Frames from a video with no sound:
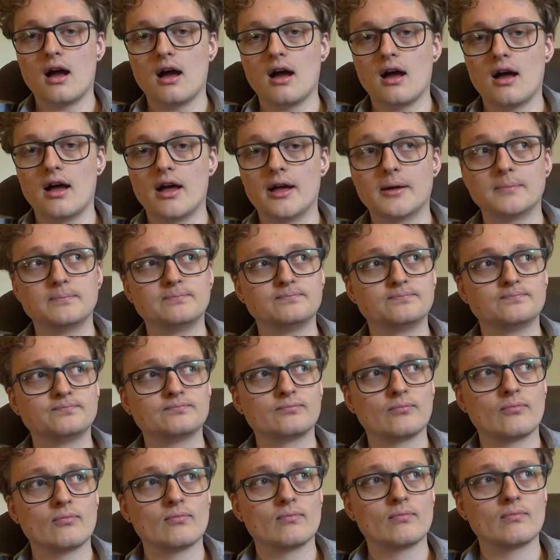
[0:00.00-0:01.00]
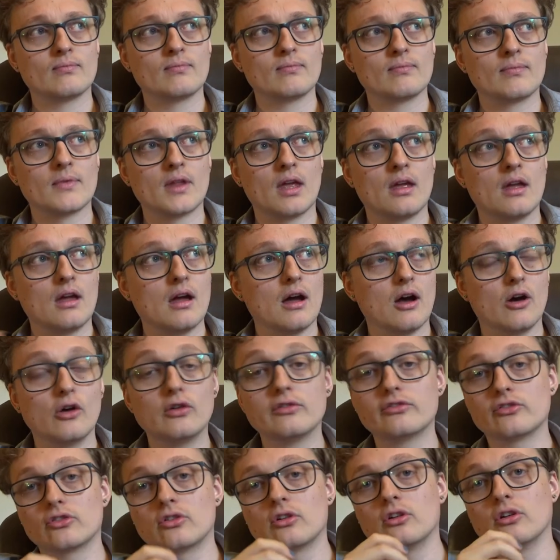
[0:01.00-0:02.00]
there.
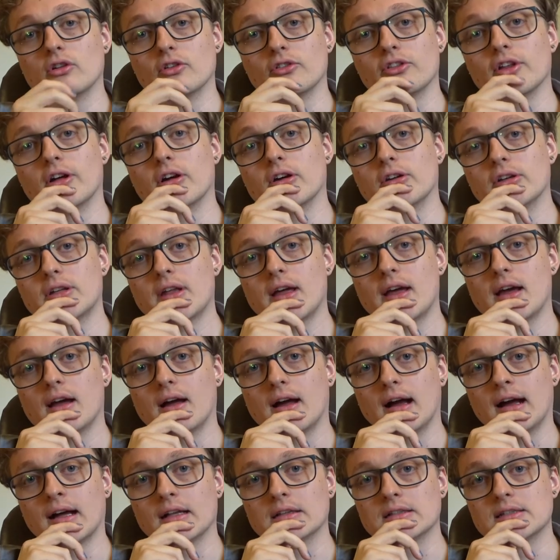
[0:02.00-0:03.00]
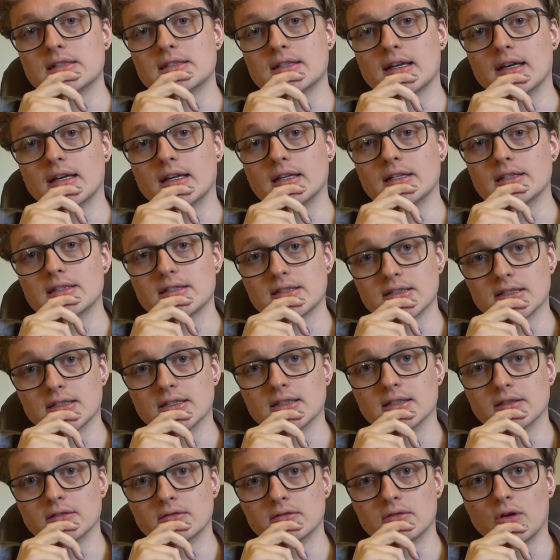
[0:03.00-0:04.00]
Overall though, yeah, I'd say it's
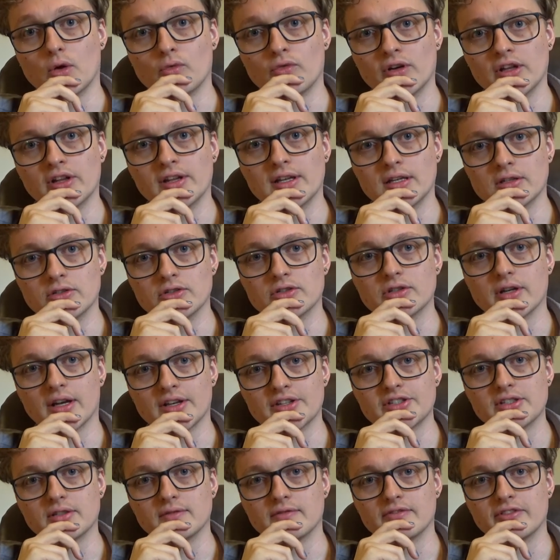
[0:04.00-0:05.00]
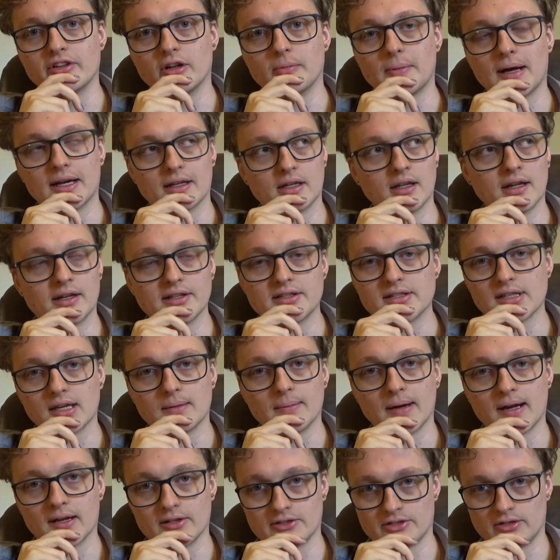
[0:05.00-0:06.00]
a really interesting film. I'd like to get
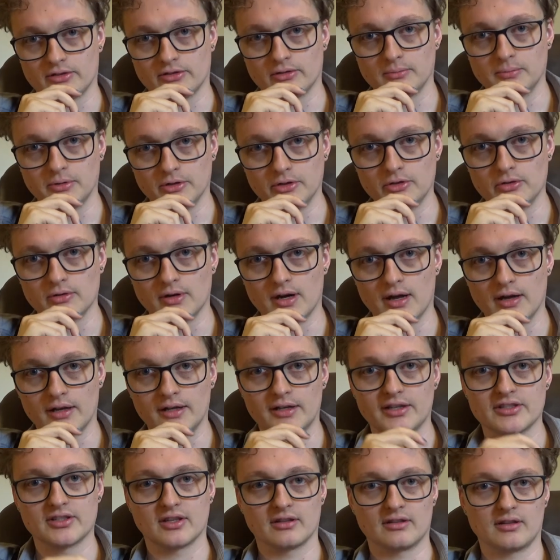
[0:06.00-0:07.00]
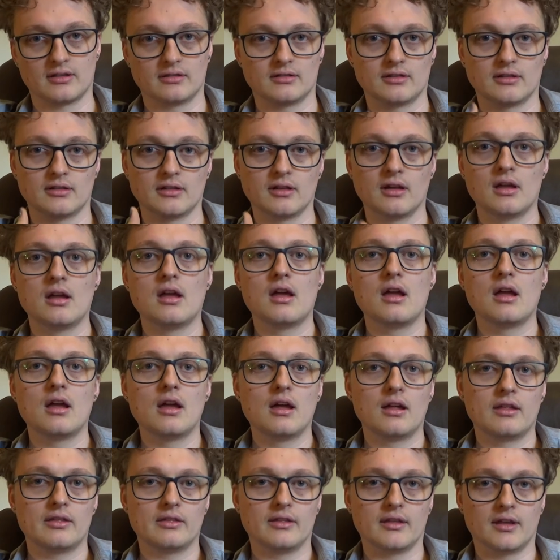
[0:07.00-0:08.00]
my hands on the Blu-ray, because I think that
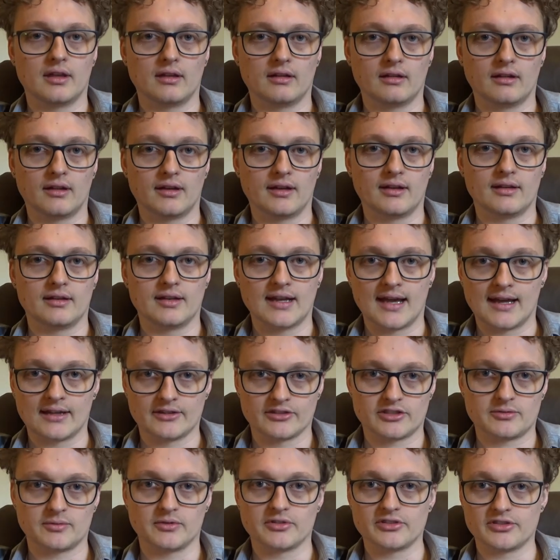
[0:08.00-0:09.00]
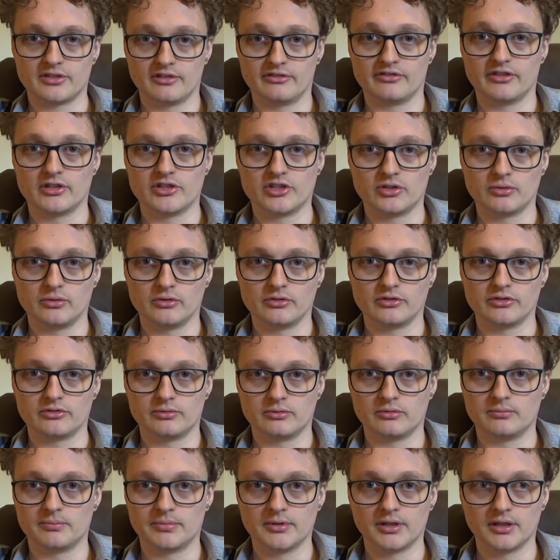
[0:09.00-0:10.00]
the enhancement to the visuals
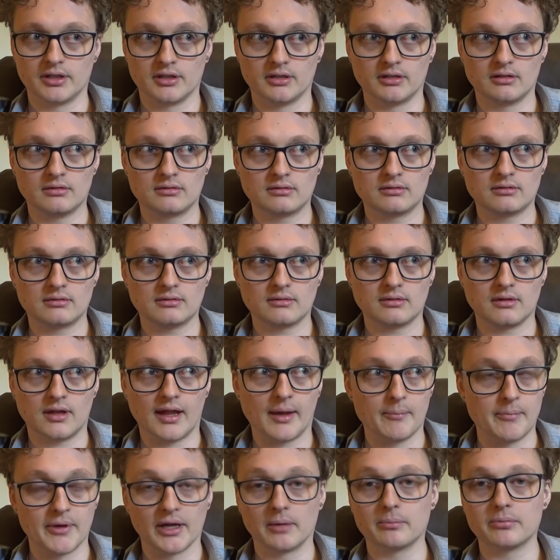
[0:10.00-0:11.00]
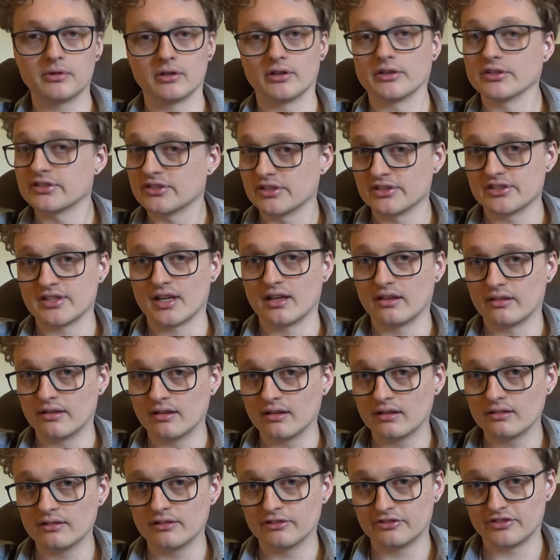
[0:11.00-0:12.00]
would be a big plus, to say
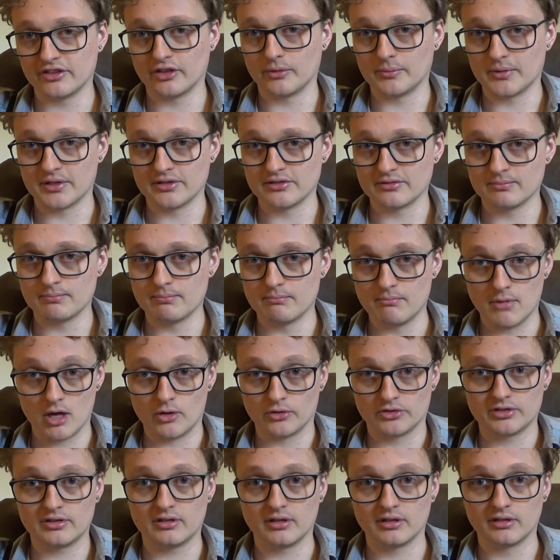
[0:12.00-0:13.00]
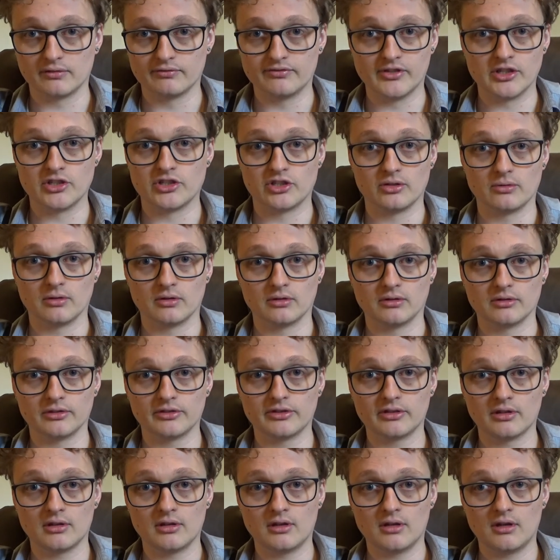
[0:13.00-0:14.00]
that the film is mostly
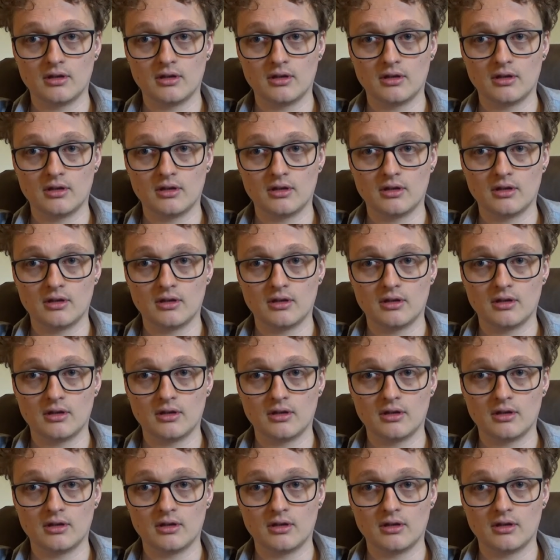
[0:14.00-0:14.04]
visuals.